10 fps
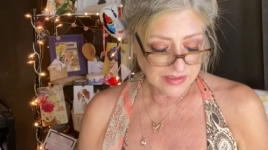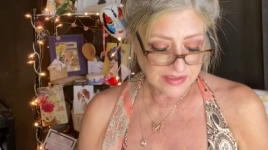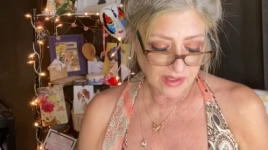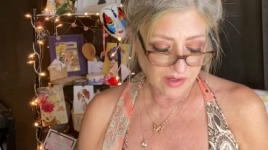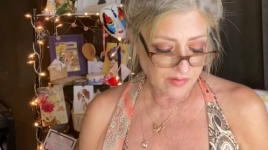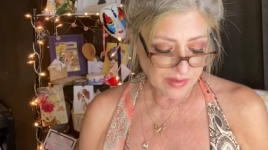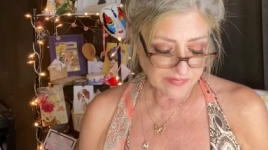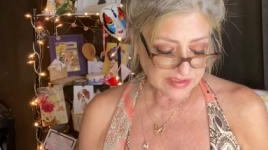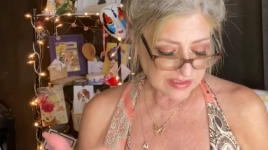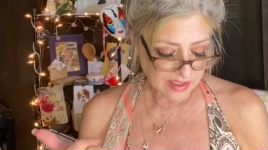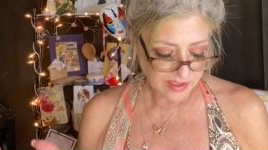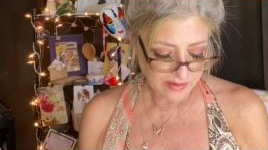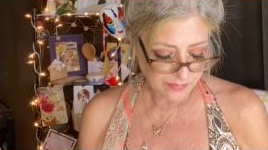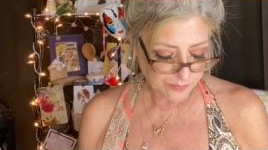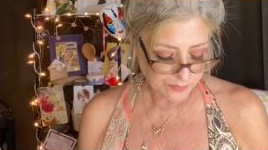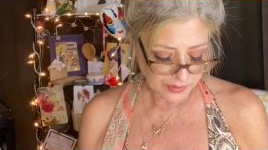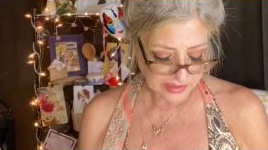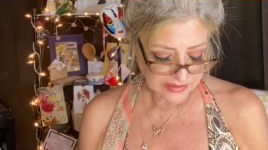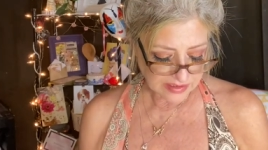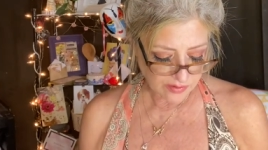So it was the, the
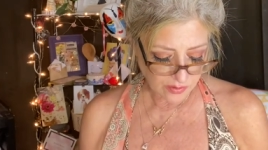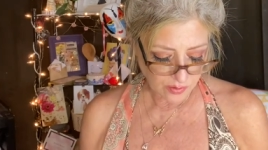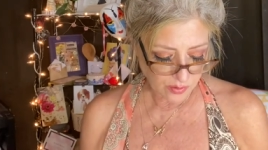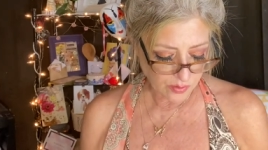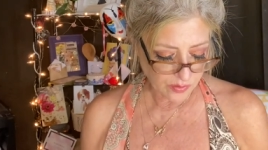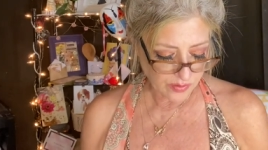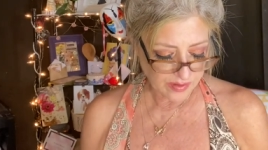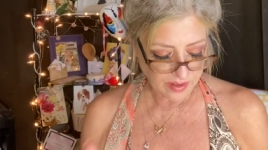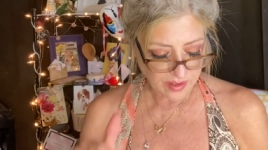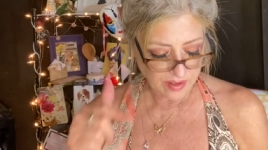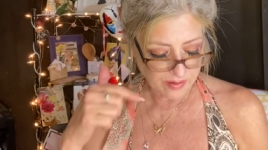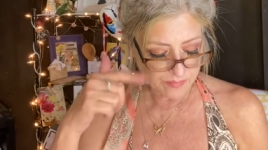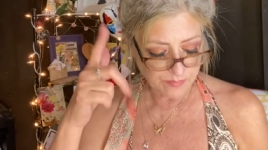pencil, the